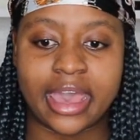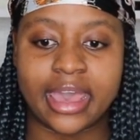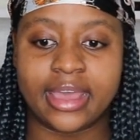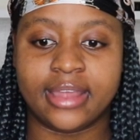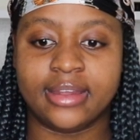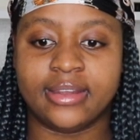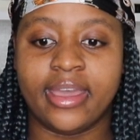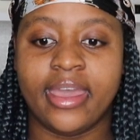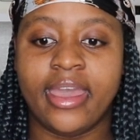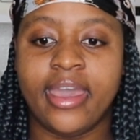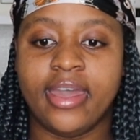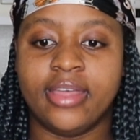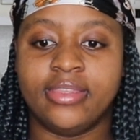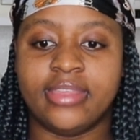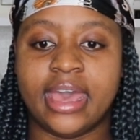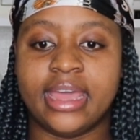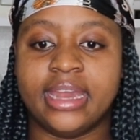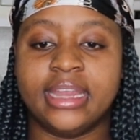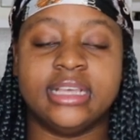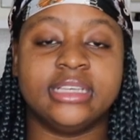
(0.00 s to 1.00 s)
and
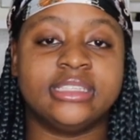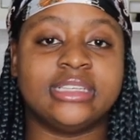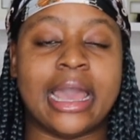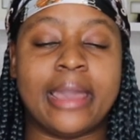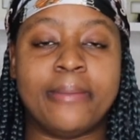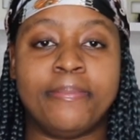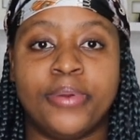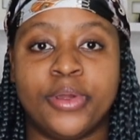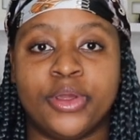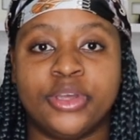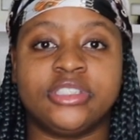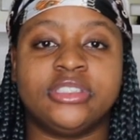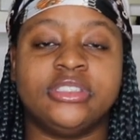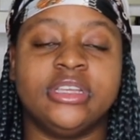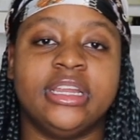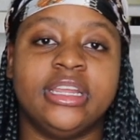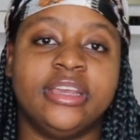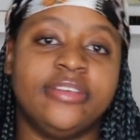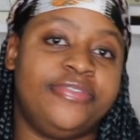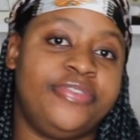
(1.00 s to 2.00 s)
that is, I
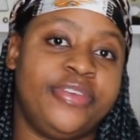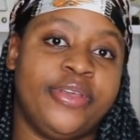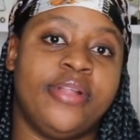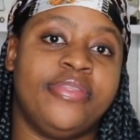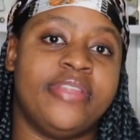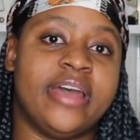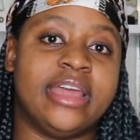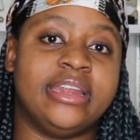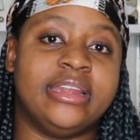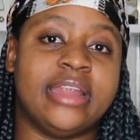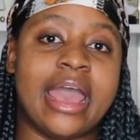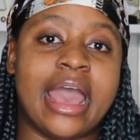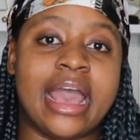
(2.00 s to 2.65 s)
personally feel that